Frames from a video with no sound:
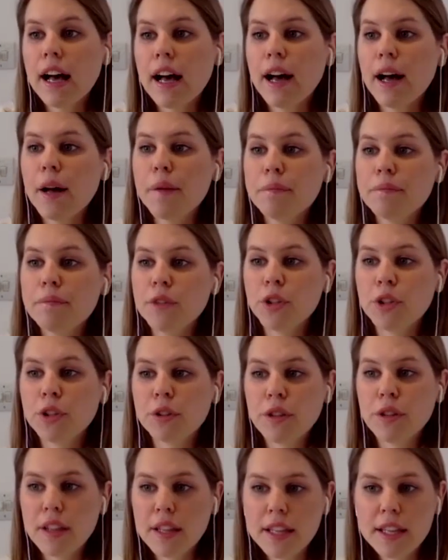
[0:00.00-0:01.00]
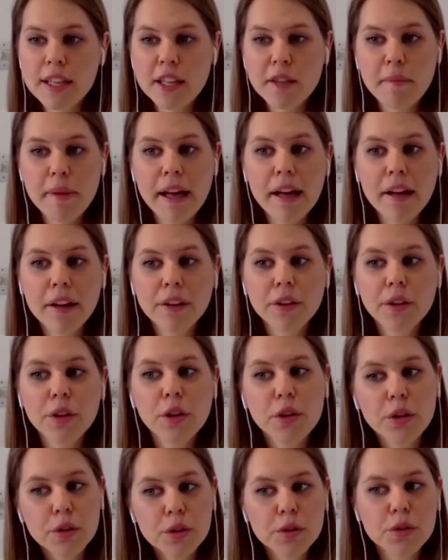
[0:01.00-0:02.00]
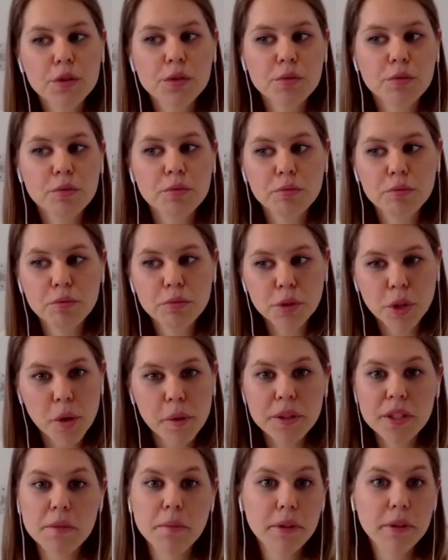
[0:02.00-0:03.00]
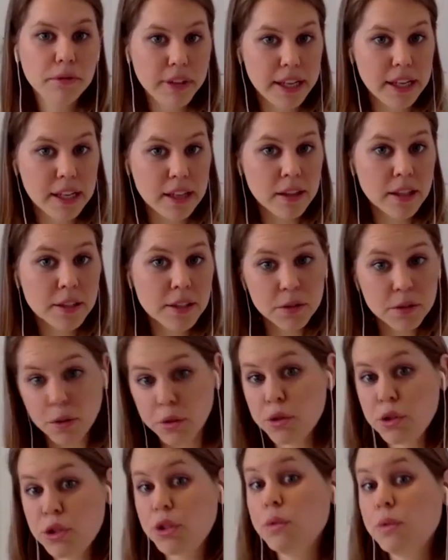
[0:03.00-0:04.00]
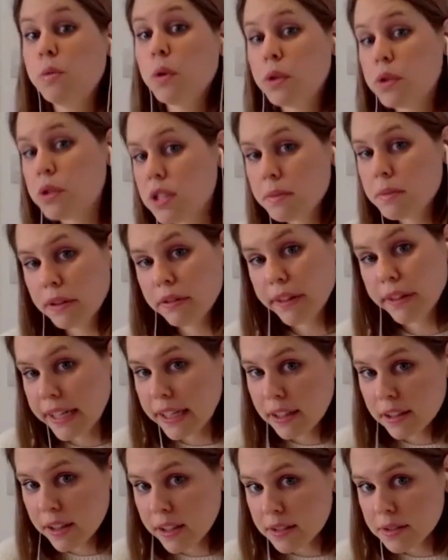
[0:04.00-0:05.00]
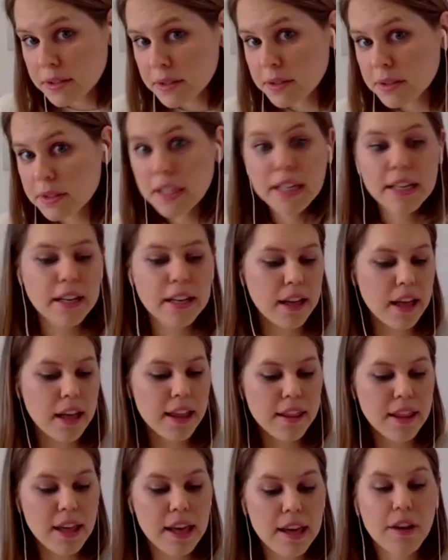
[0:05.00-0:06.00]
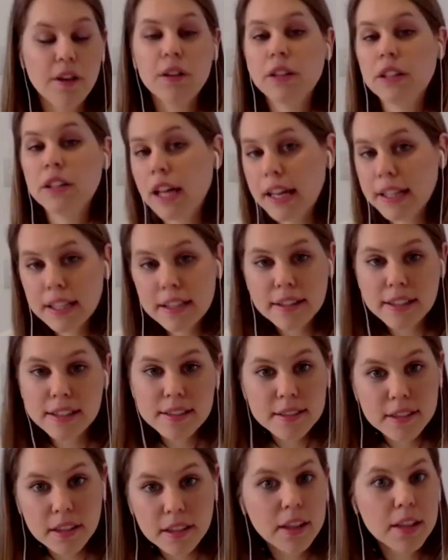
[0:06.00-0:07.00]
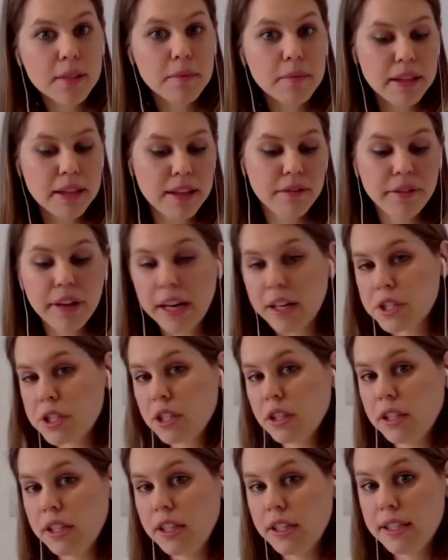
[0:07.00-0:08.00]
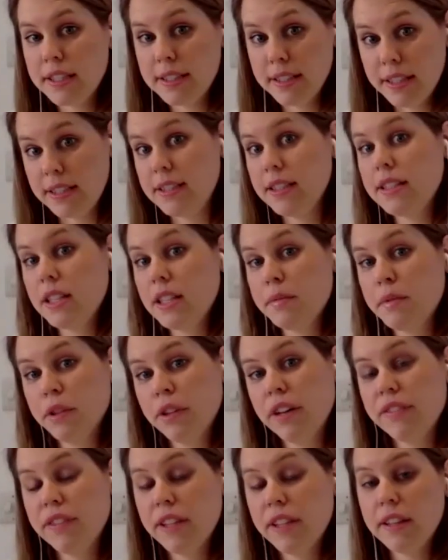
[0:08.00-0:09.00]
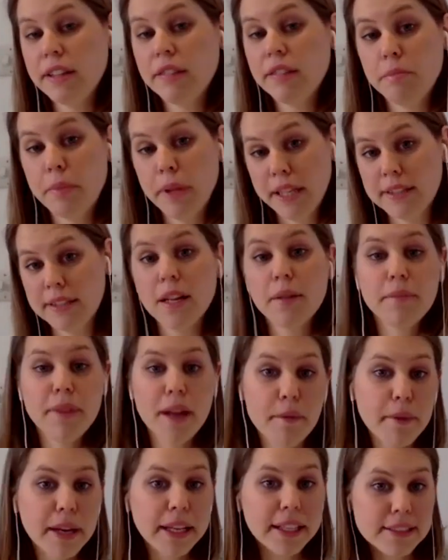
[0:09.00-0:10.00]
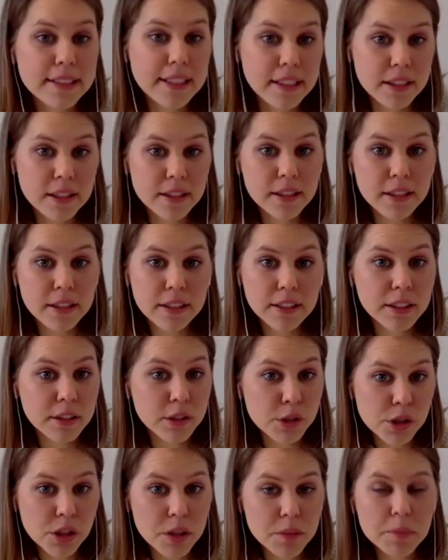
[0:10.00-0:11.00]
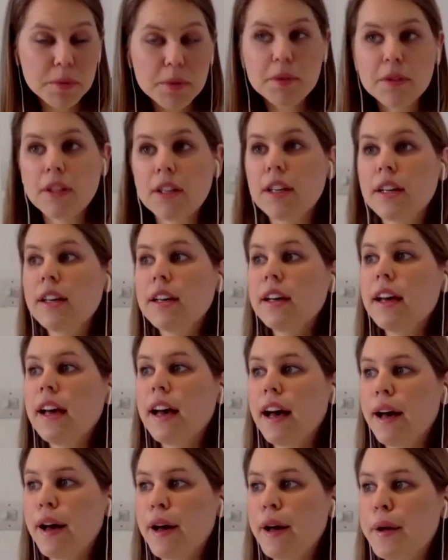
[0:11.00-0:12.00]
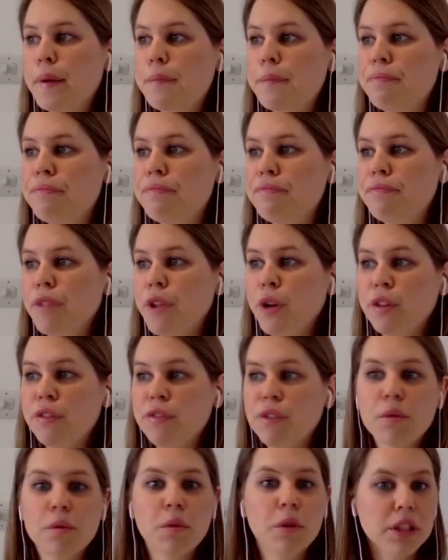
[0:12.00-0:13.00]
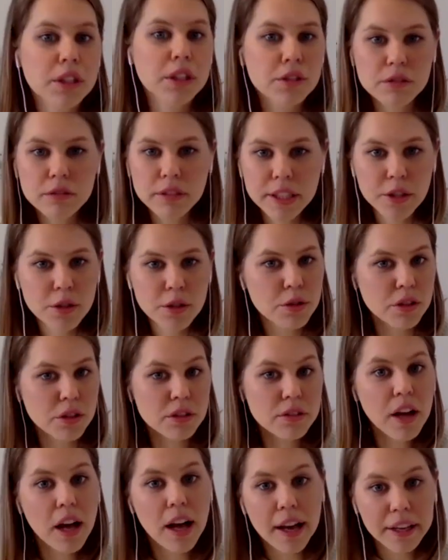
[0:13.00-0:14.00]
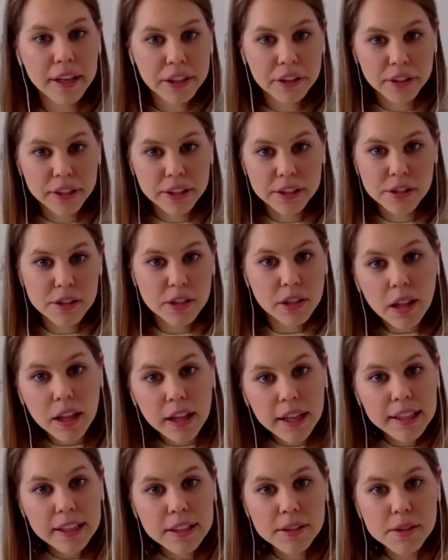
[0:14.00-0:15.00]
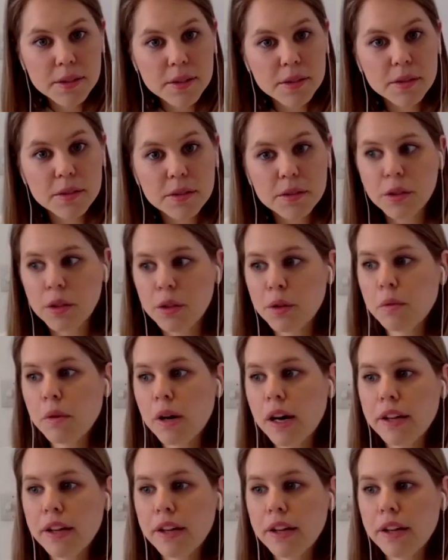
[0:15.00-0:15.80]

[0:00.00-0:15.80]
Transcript: Um, you know, thinking about who's going to be reading this or who do you want to be reading this? Are they online at this time? Are they actually, is this the demographic that picks up that magazine in the, in the shops? Um, you know, if you're wanting to reach sort of higher end clients, you know,